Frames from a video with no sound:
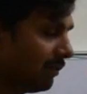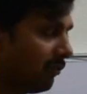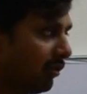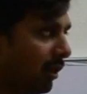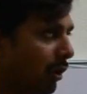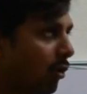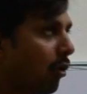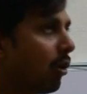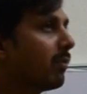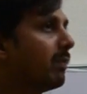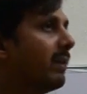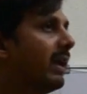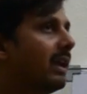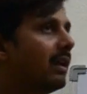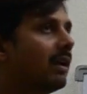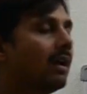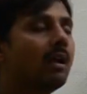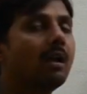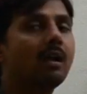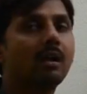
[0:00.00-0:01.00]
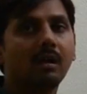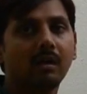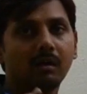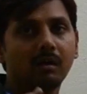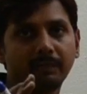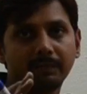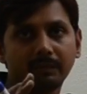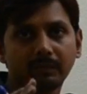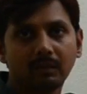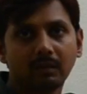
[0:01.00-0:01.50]
It will not make
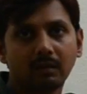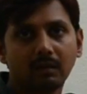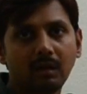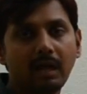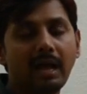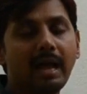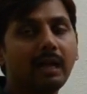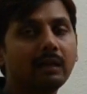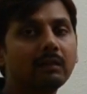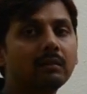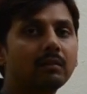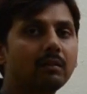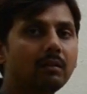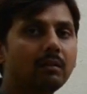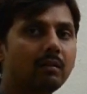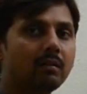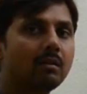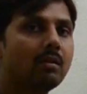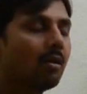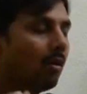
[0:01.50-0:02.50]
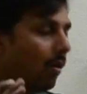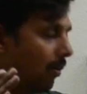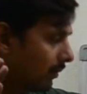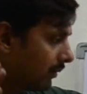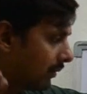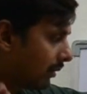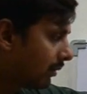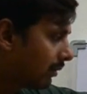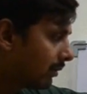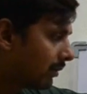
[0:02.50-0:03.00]
the angle on
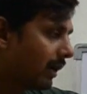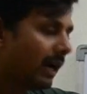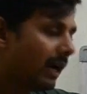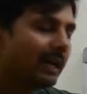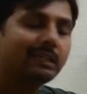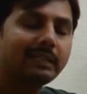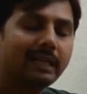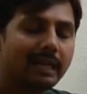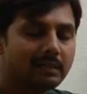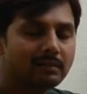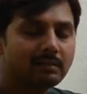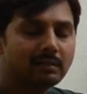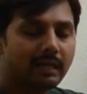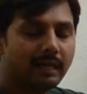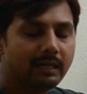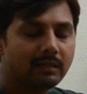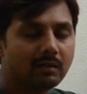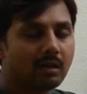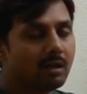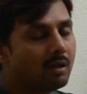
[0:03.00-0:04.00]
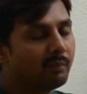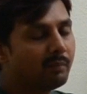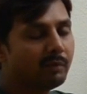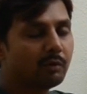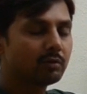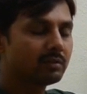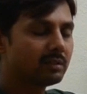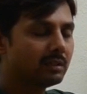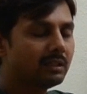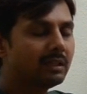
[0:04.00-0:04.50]
the right hand side,
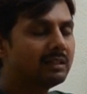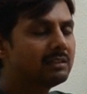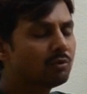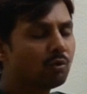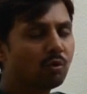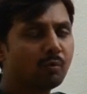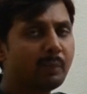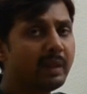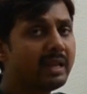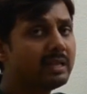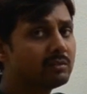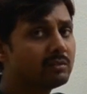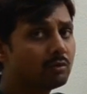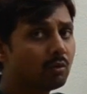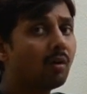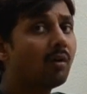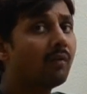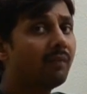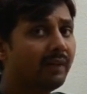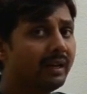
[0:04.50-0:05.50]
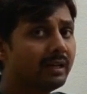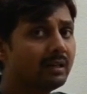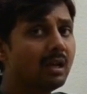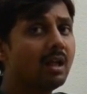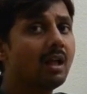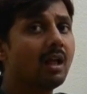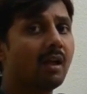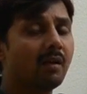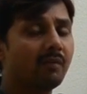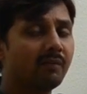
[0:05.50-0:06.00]
because there is no base of it.
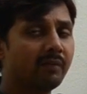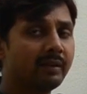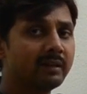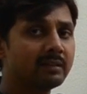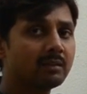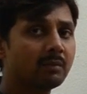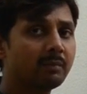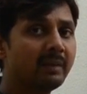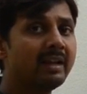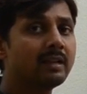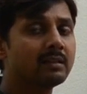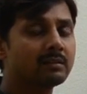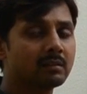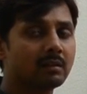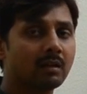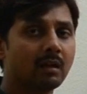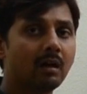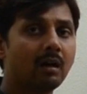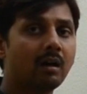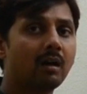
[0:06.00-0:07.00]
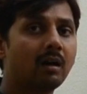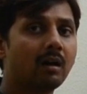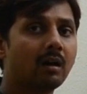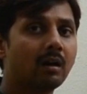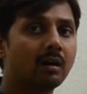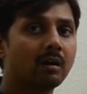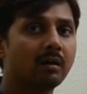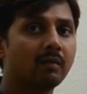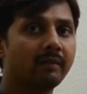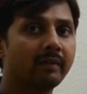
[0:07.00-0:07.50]
There is a base,
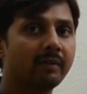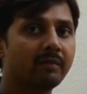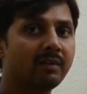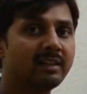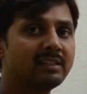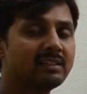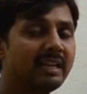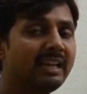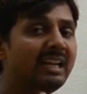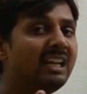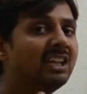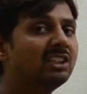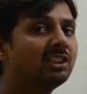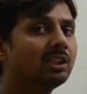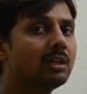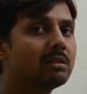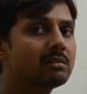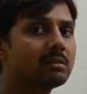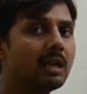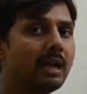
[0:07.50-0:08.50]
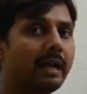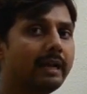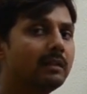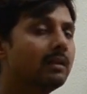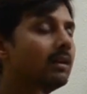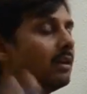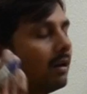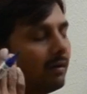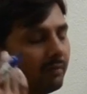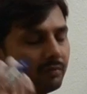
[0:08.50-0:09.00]
or there is an initial
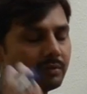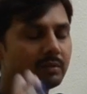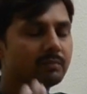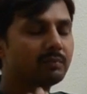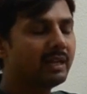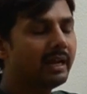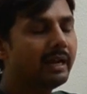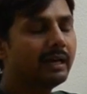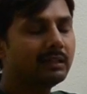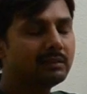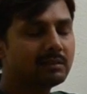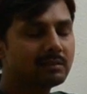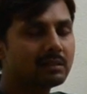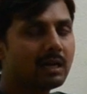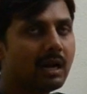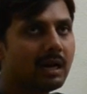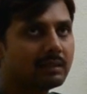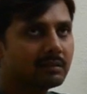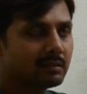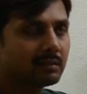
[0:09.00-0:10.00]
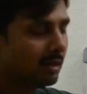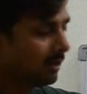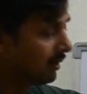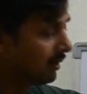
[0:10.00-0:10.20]
side. From there it starts.